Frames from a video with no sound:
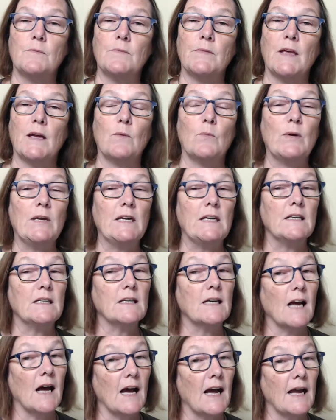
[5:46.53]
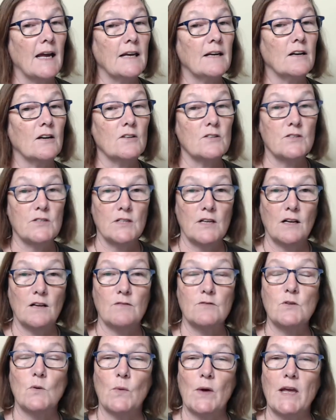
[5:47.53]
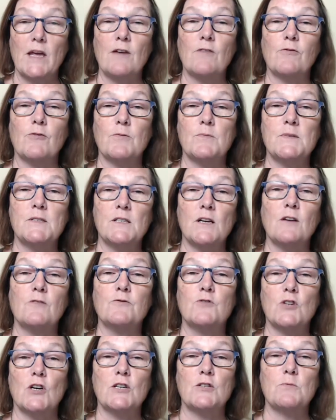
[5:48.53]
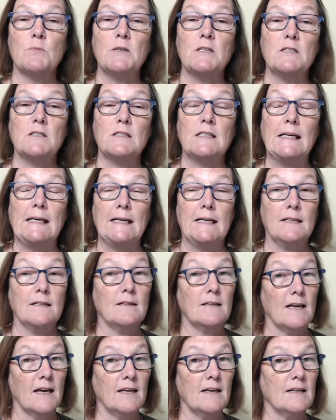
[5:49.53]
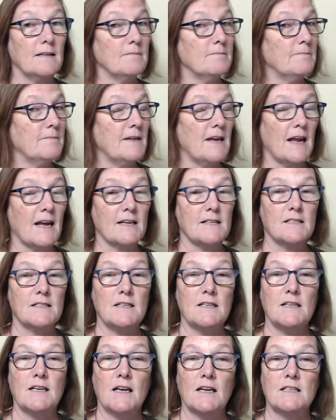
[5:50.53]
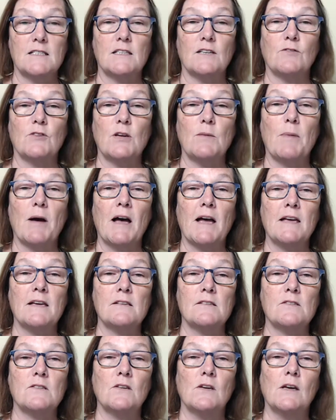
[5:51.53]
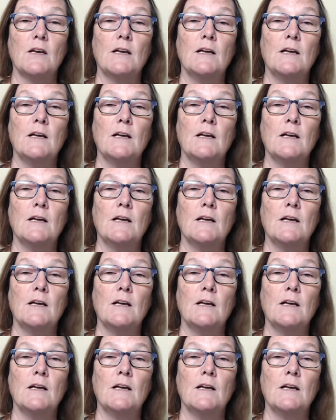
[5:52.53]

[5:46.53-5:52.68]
and we can guide ourselves away from self judgment and that nasty negativity bias,